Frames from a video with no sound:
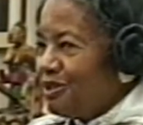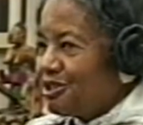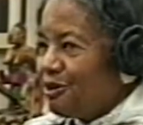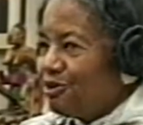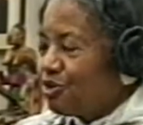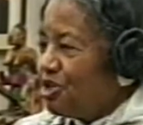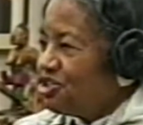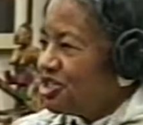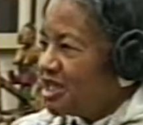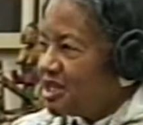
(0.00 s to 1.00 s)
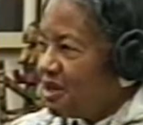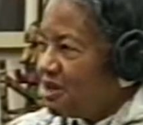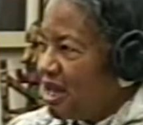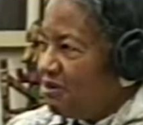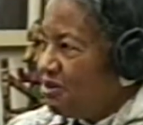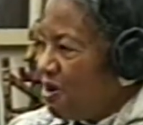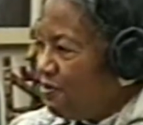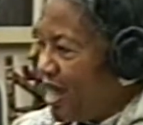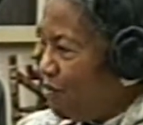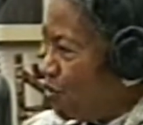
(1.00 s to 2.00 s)
There's certain creatures that say, you
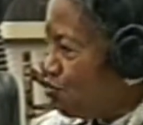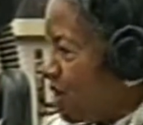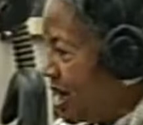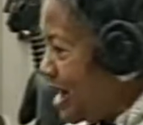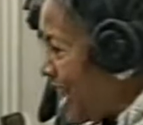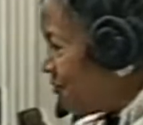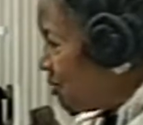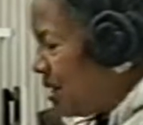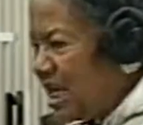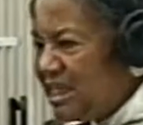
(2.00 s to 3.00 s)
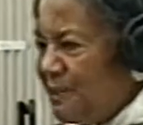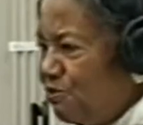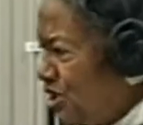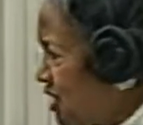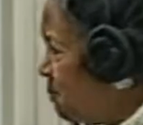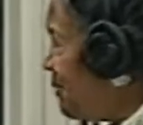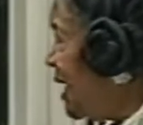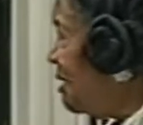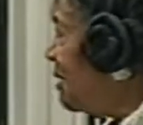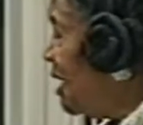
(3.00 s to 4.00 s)
know, they were running after them and they seemed to
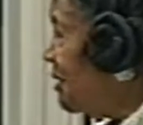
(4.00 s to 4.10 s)
disappear.